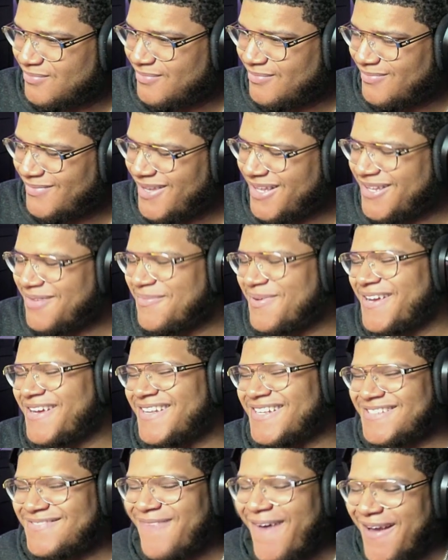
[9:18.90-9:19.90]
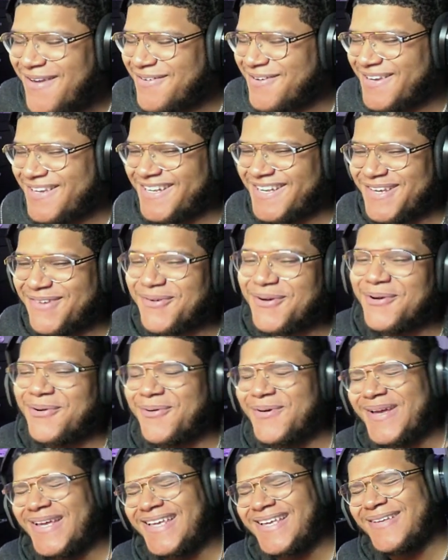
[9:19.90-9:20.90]
Now let me hear this fire ED real
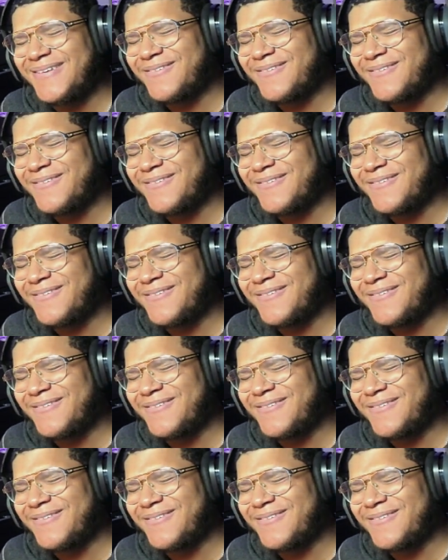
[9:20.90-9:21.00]
quick.